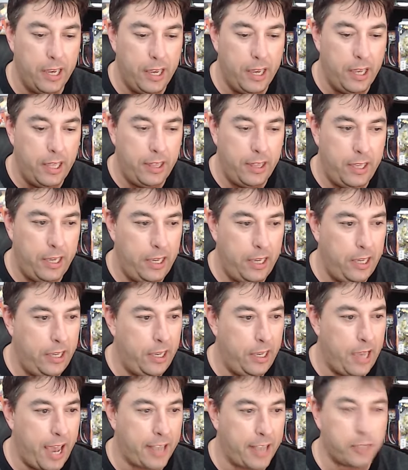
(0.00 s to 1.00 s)

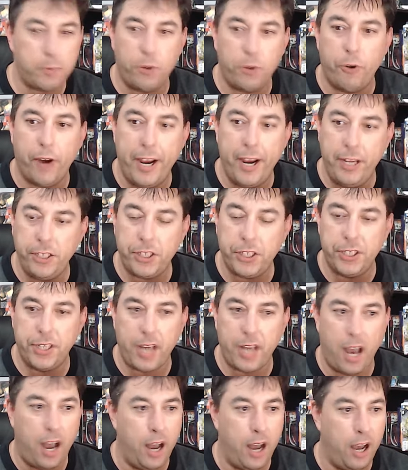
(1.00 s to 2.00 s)
the exploration
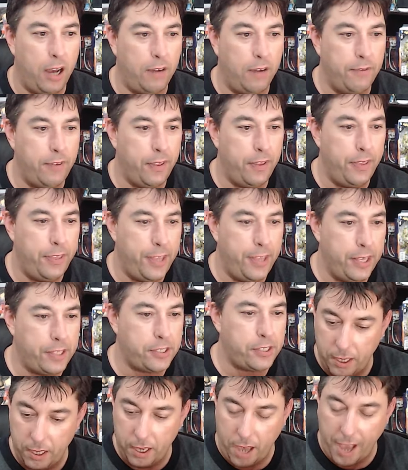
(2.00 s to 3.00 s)
of
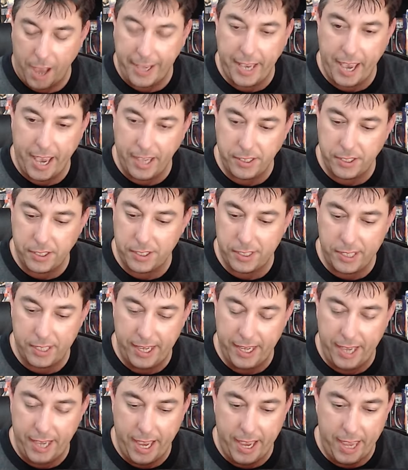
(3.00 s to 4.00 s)
this. I guess
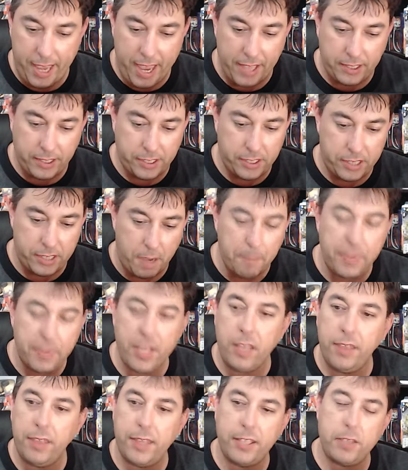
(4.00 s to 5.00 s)
it, it, it's
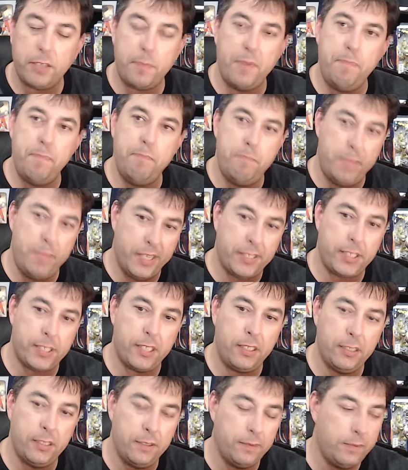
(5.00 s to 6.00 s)
something that's been
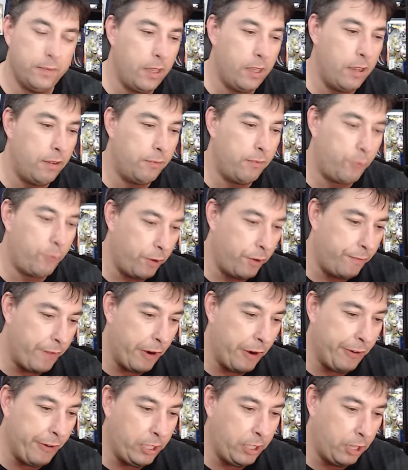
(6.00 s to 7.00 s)
missing for a
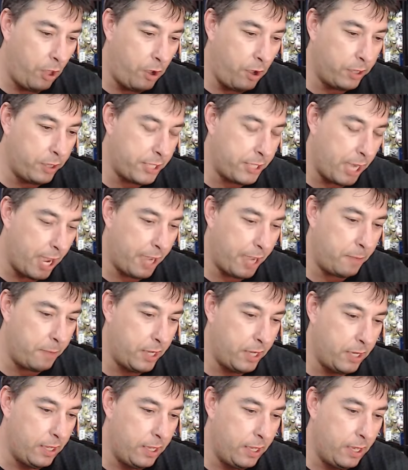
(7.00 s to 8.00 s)
very long time.
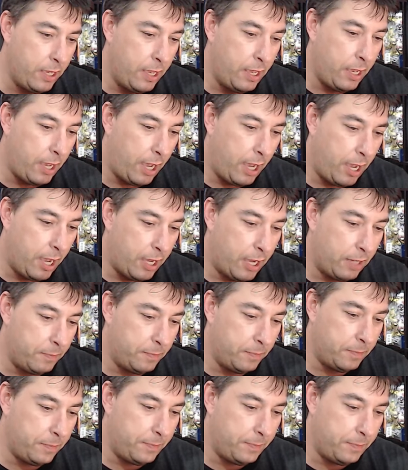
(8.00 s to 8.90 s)
Um,